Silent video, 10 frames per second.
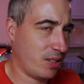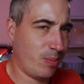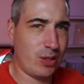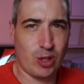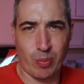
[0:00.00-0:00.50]
It's
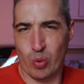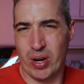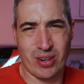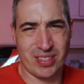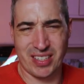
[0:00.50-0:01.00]
going to be super
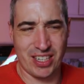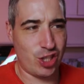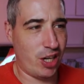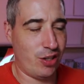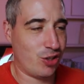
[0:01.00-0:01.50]
weird. It's going to
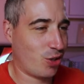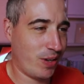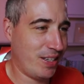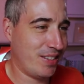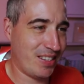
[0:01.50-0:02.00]
change
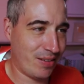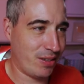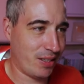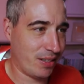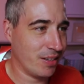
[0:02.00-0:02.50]
screens and
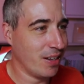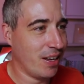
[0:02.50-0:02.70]
everything.